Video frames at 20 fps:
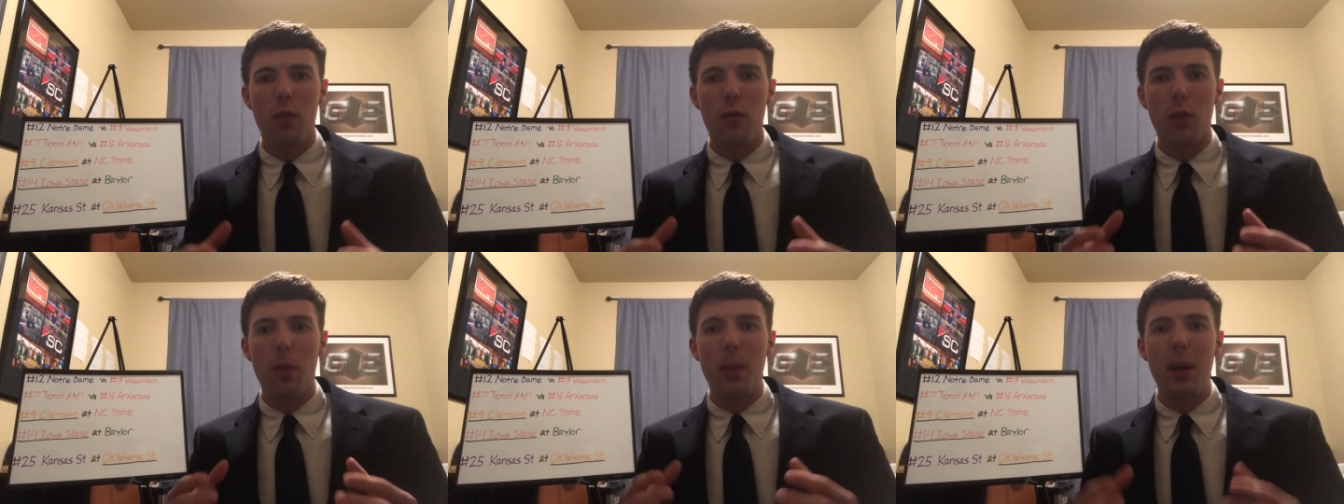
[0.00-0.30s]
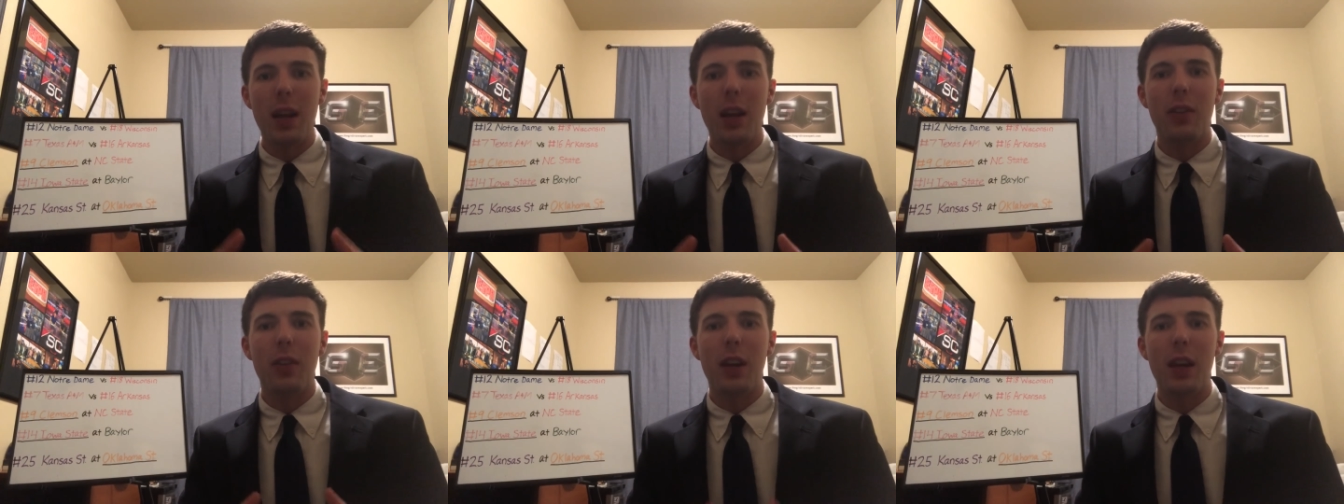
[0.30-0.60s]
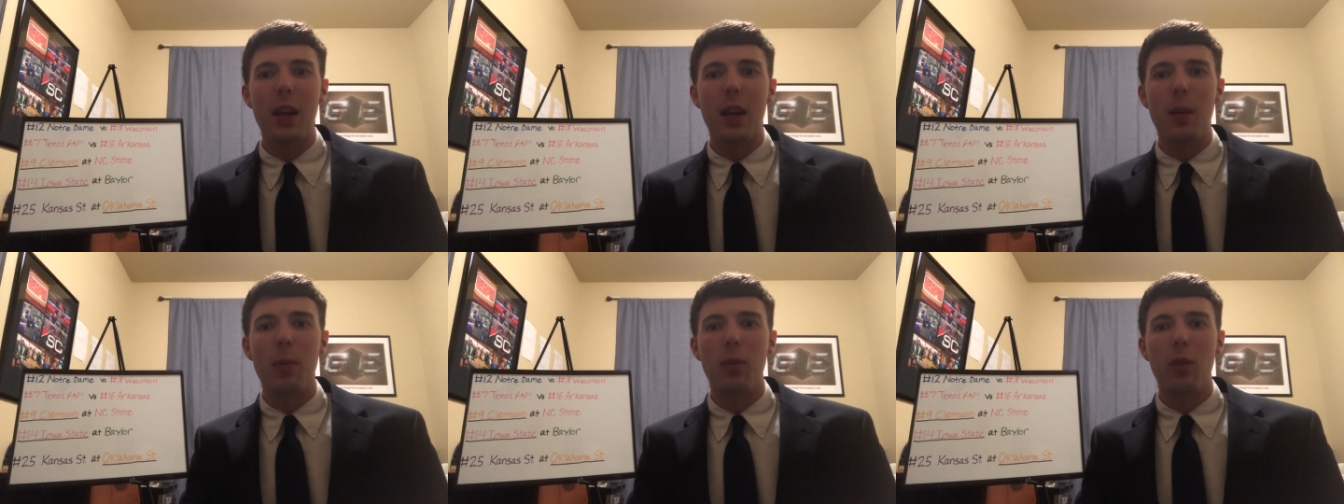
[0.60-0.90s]
for many
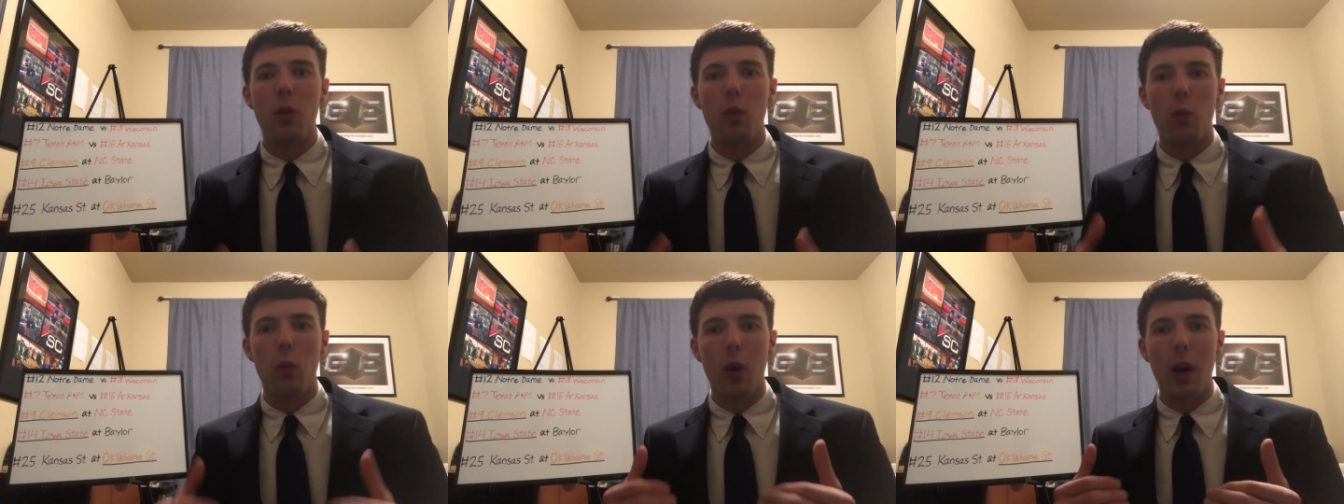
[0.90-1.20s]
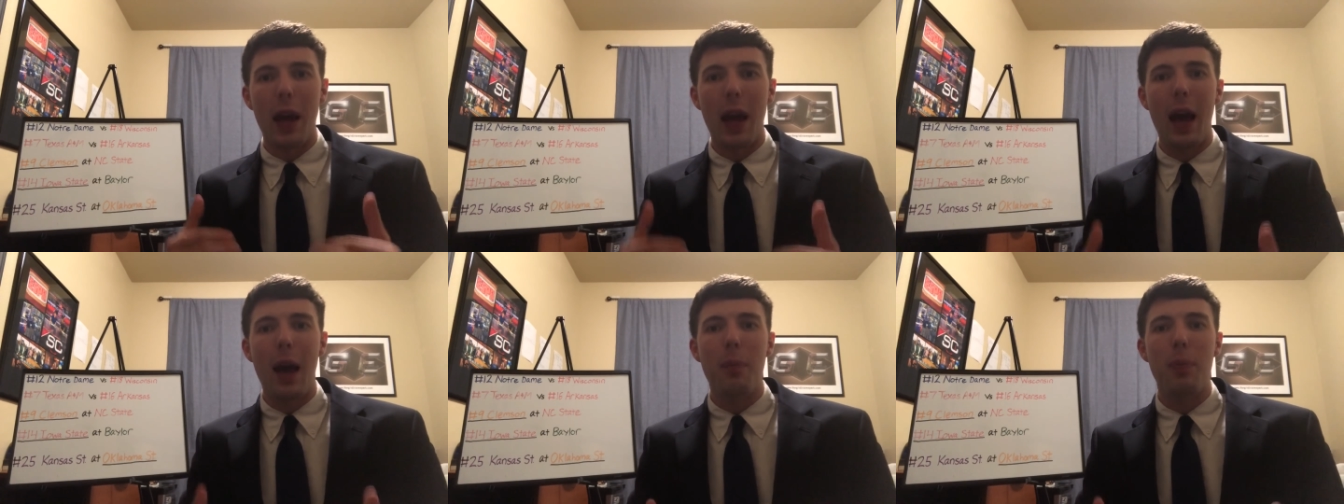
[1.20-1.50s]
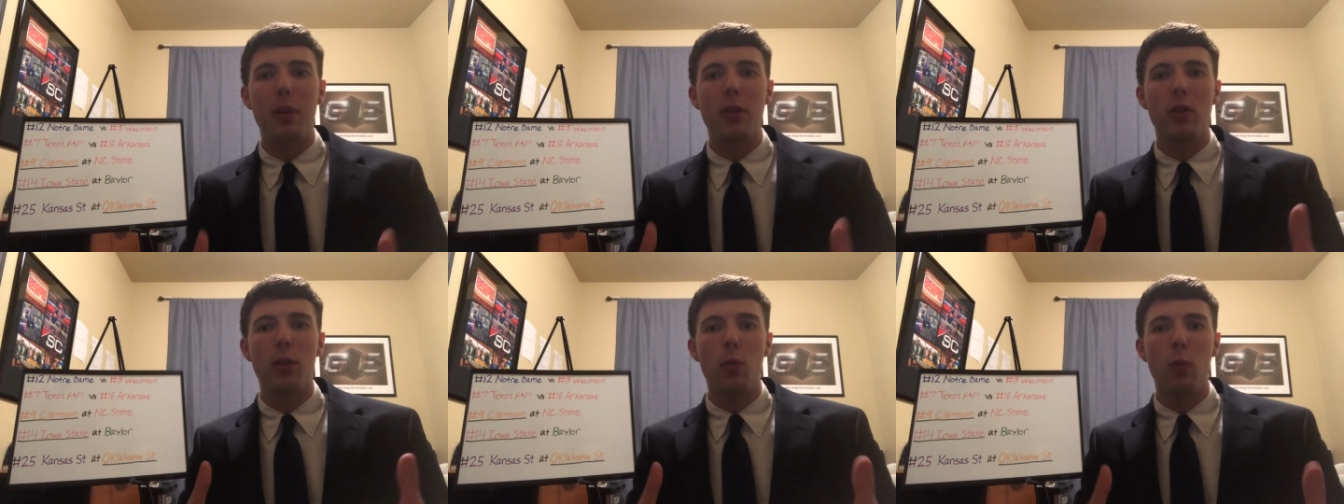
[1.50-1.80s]
teams, what
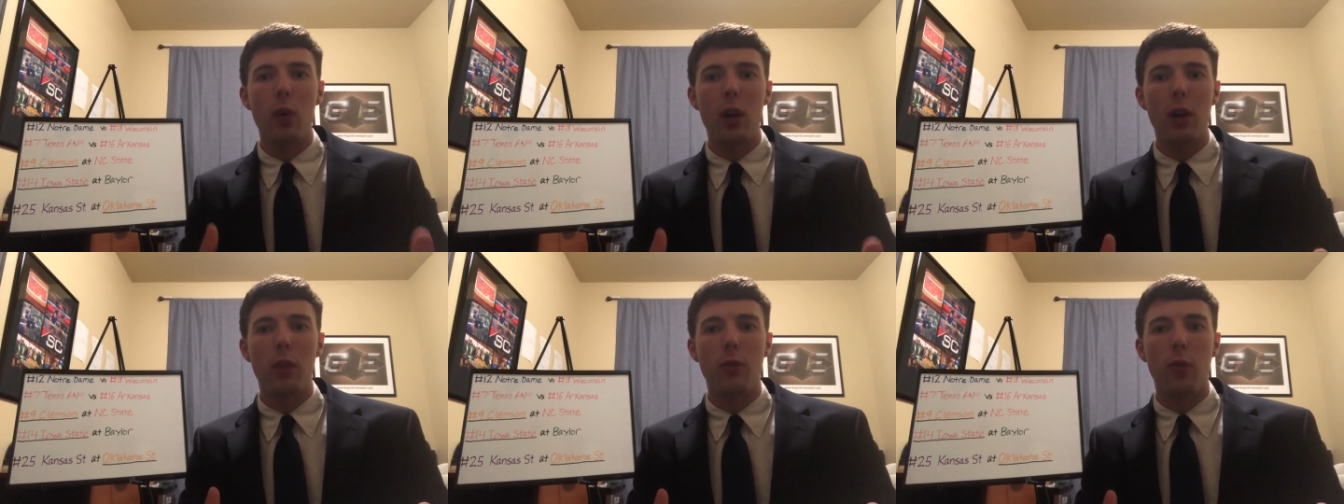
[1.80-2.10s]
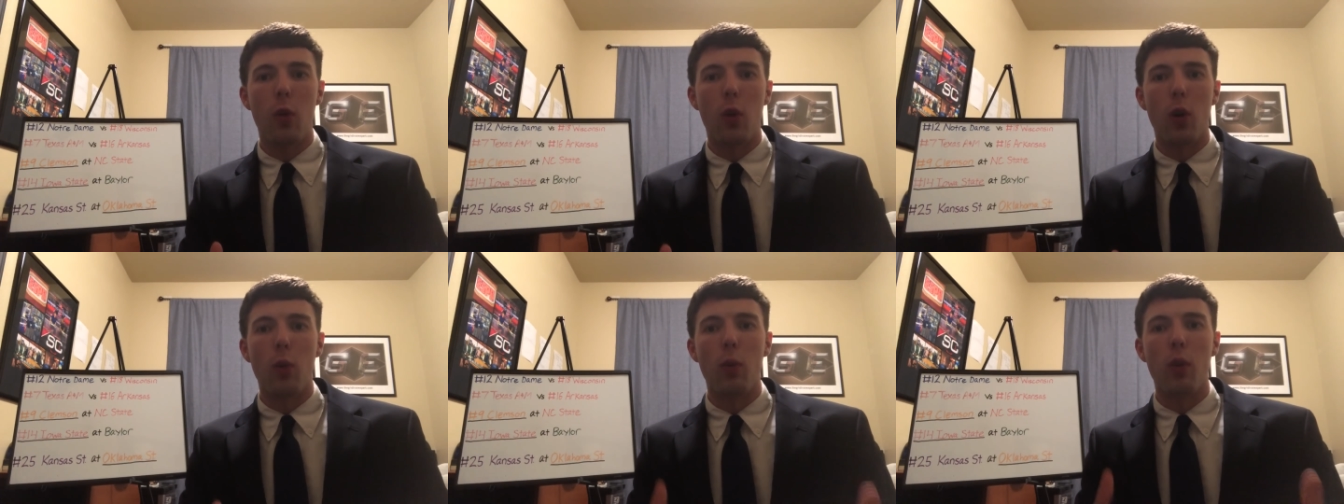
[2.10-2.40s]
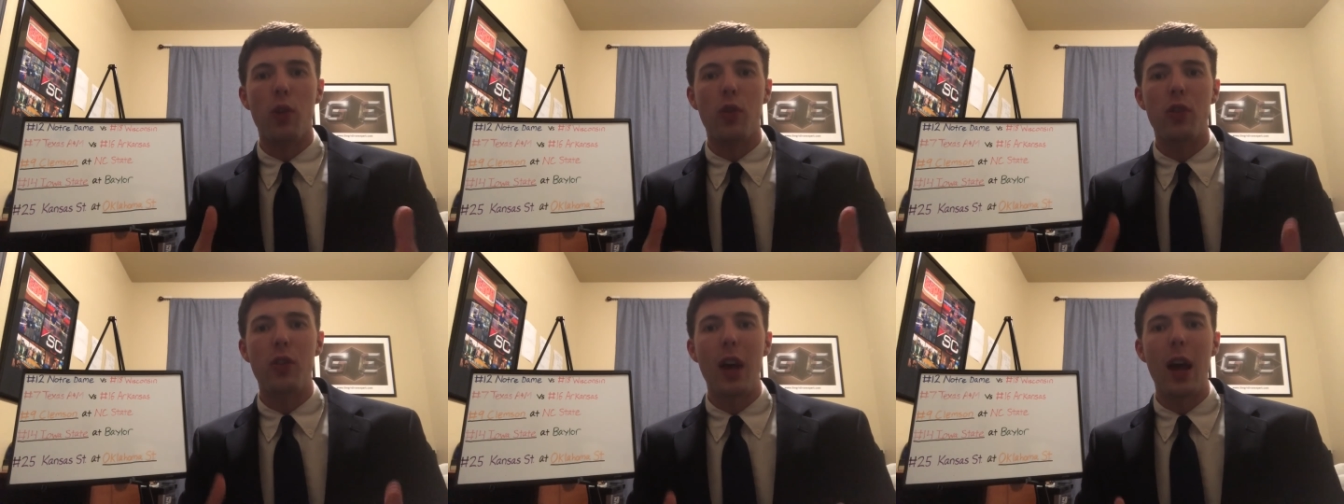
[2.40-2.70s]
happens in week four
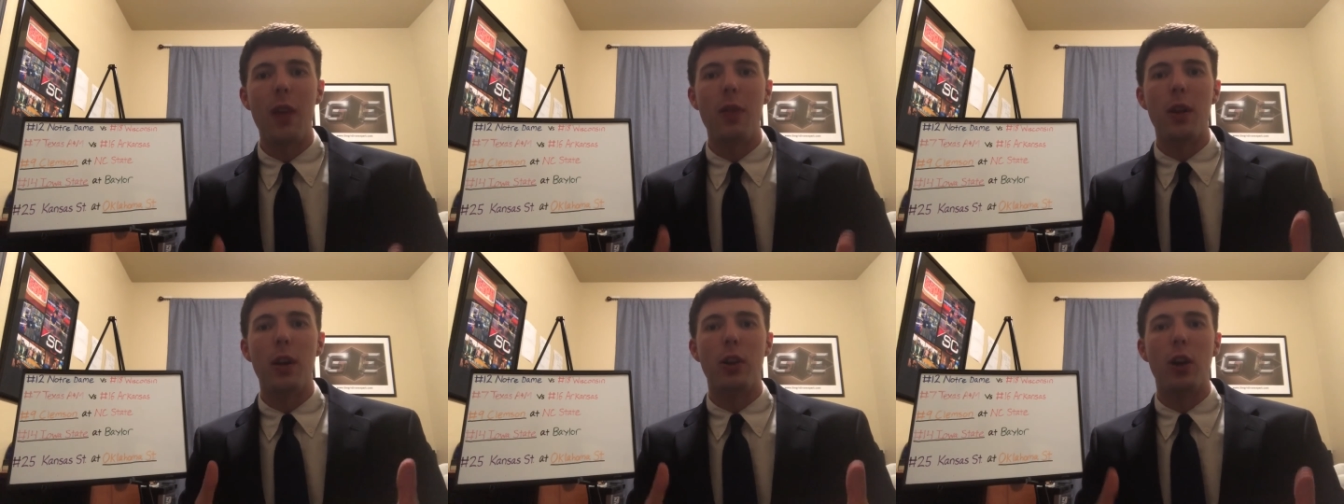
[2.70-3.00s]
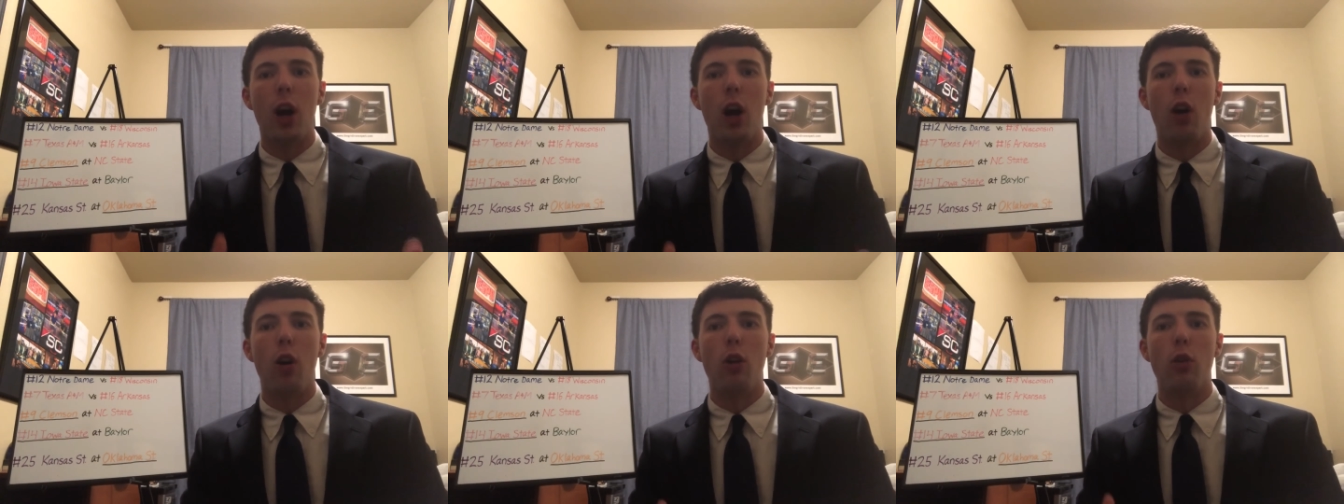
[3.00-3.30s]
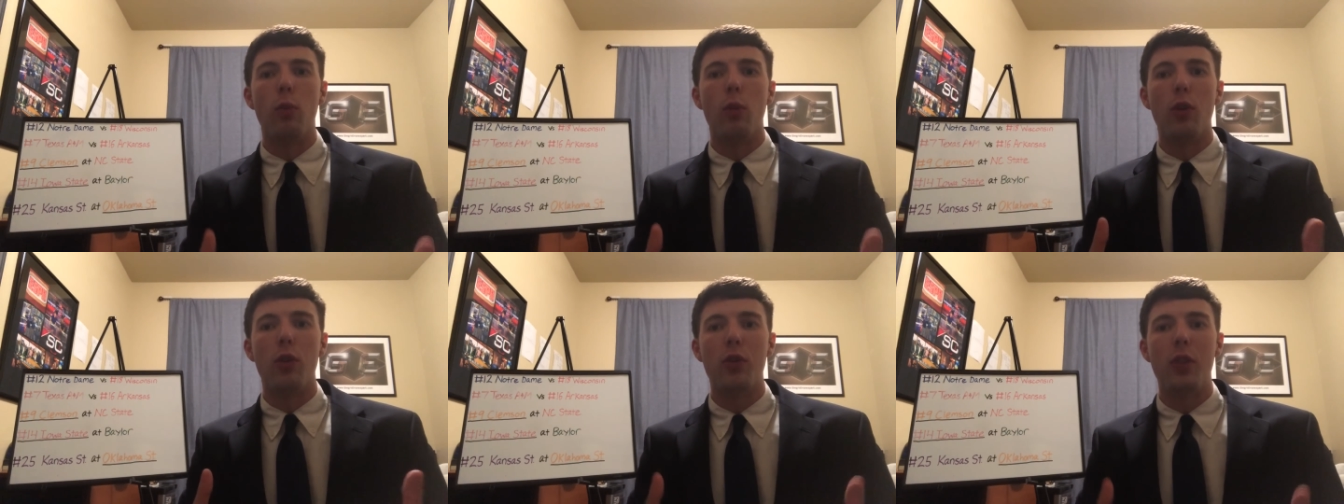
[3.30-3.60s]
will set the
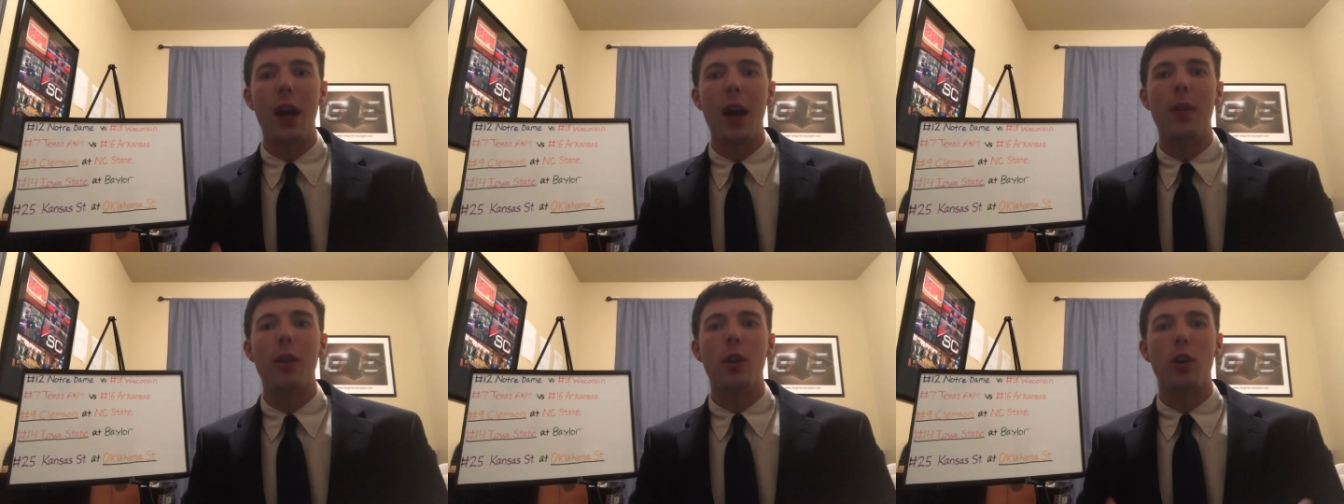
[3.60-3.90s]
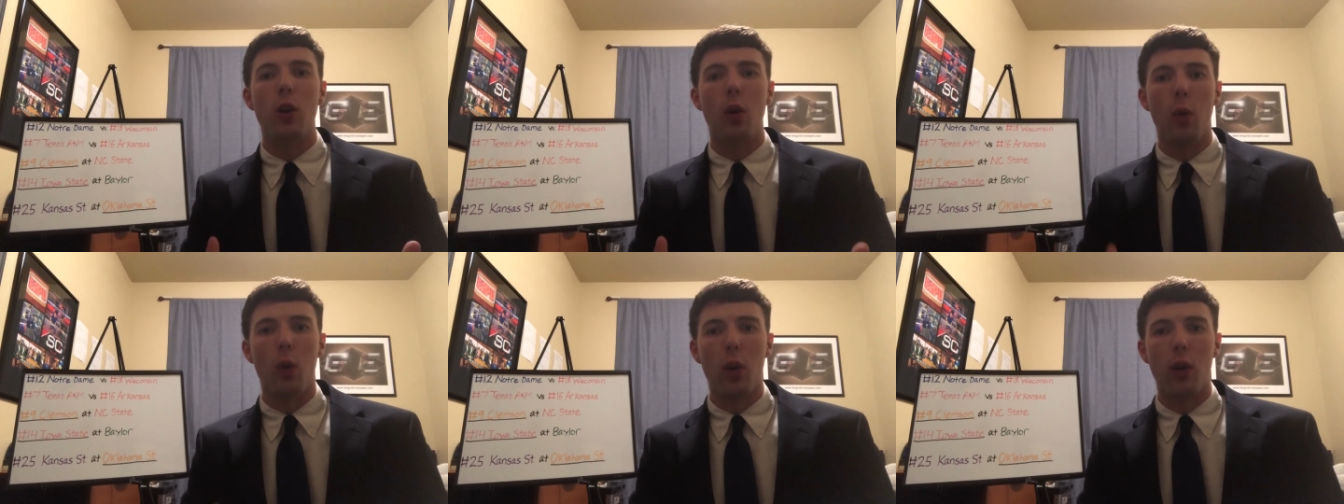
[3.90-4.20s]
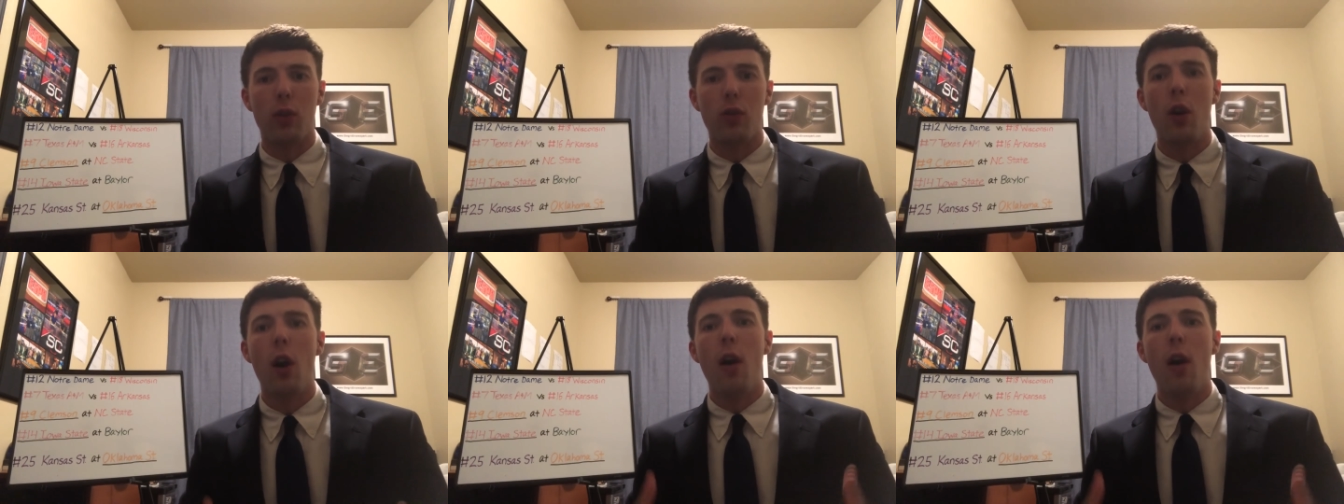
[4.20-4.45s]
tone, will set the course